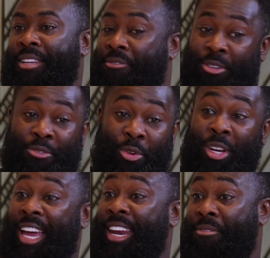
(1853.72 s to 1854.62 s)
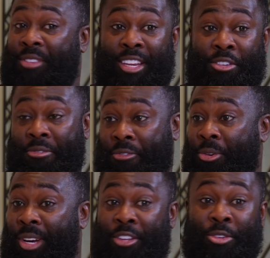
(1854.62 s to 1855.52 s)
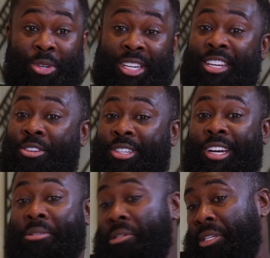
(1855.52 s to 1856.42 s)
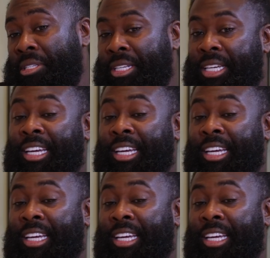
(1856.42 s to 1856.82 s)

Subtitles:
I mean? If you're getting everything that you feel like you need and your child needs,